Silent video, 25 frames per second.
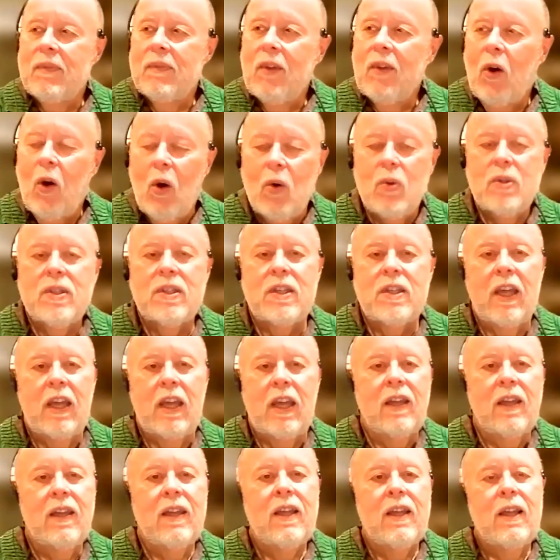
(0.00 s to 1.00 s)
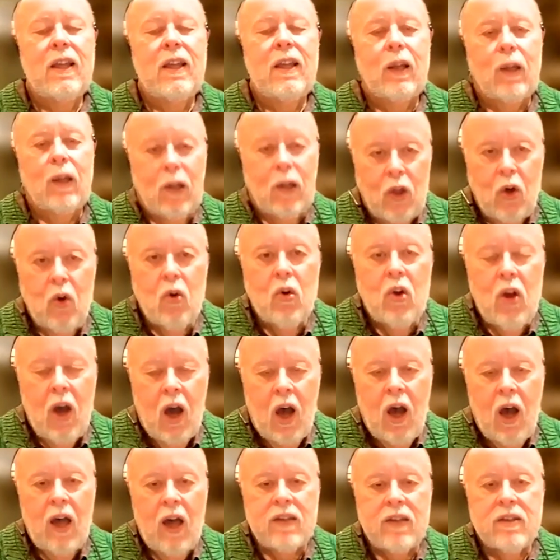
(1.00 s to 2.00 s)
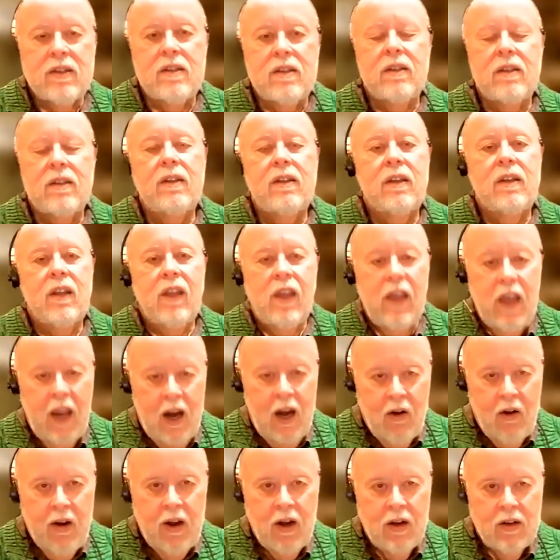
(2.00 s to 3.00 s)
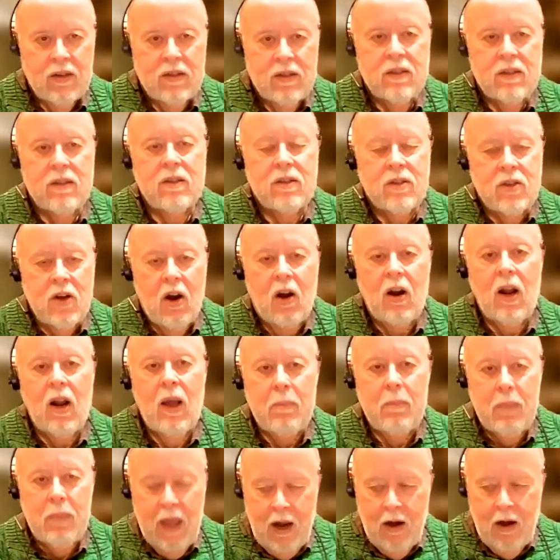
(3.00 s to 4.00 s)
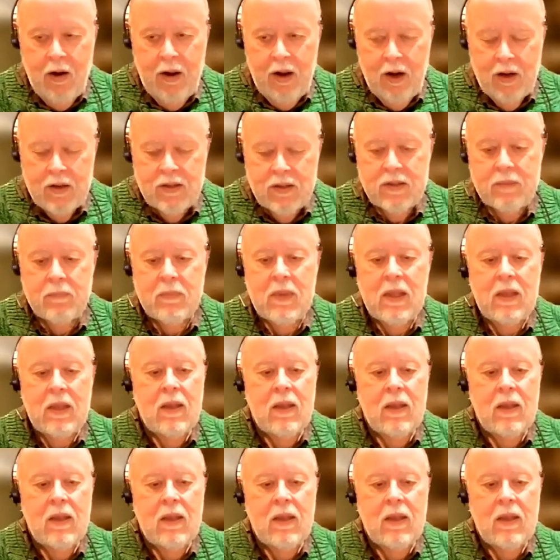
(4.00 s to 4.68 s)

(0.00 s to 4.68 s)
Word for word: hosting low cost carriers, startup carriers.